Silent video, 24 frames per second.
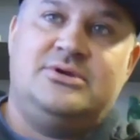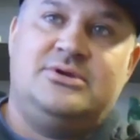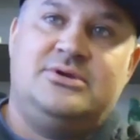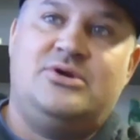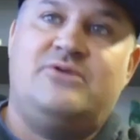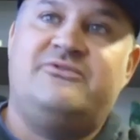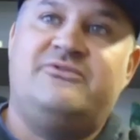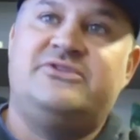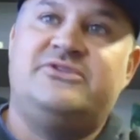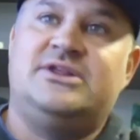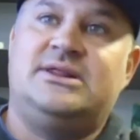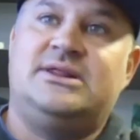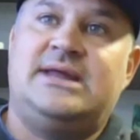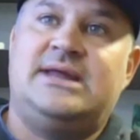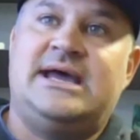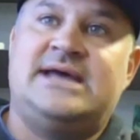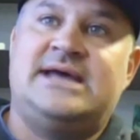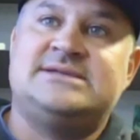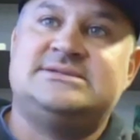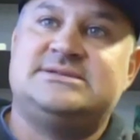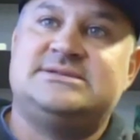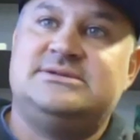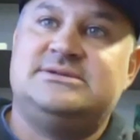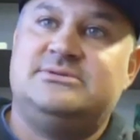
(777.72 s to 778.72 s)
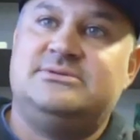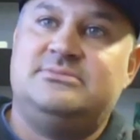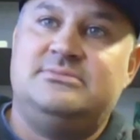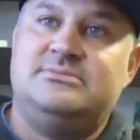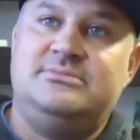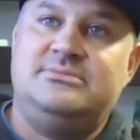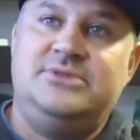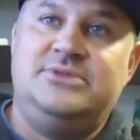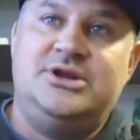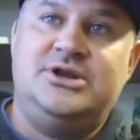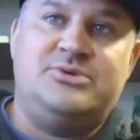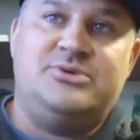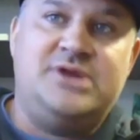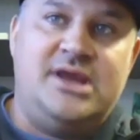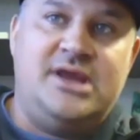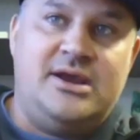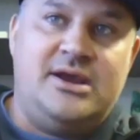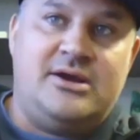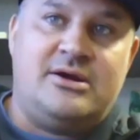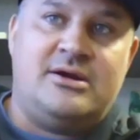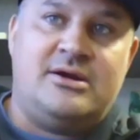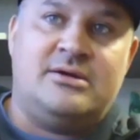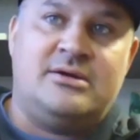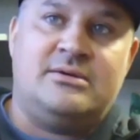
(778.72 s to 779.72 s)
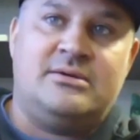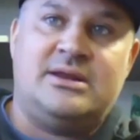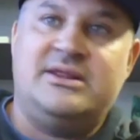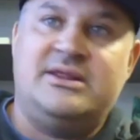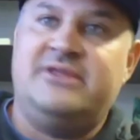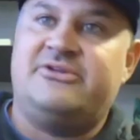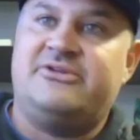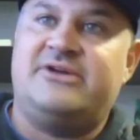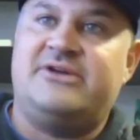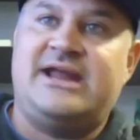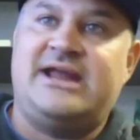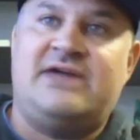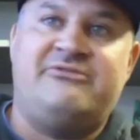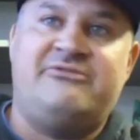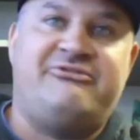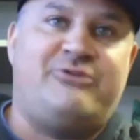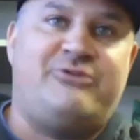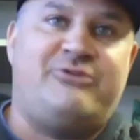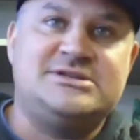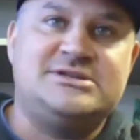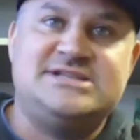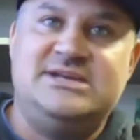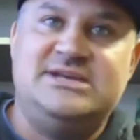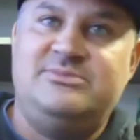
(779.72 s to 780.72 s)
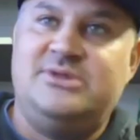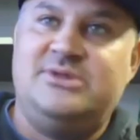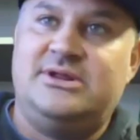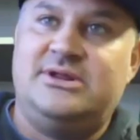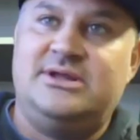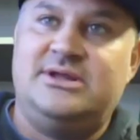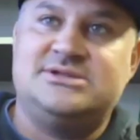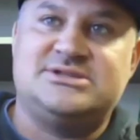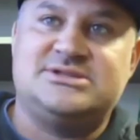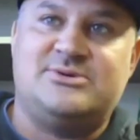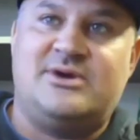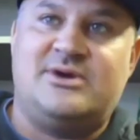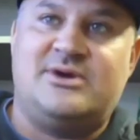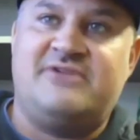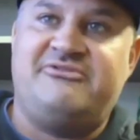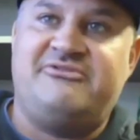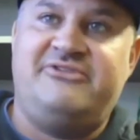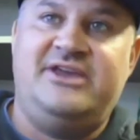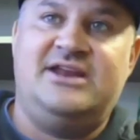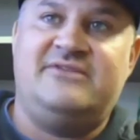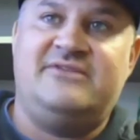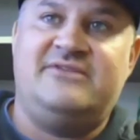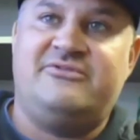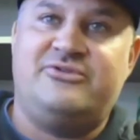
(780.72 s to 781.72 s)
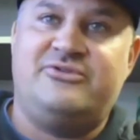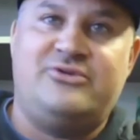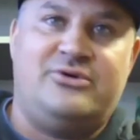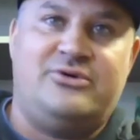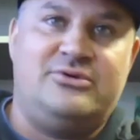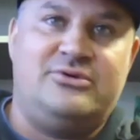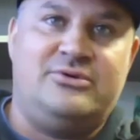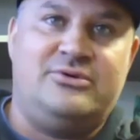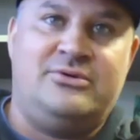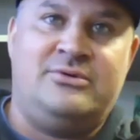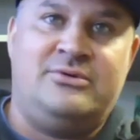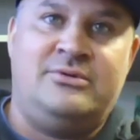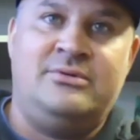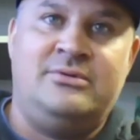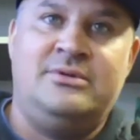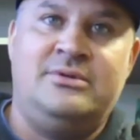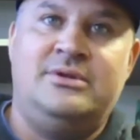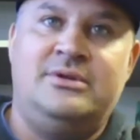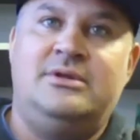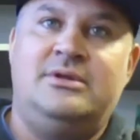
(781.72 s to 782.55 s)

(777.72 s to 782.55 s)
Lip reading: over the last, year. I think they're down 14 million square feet of total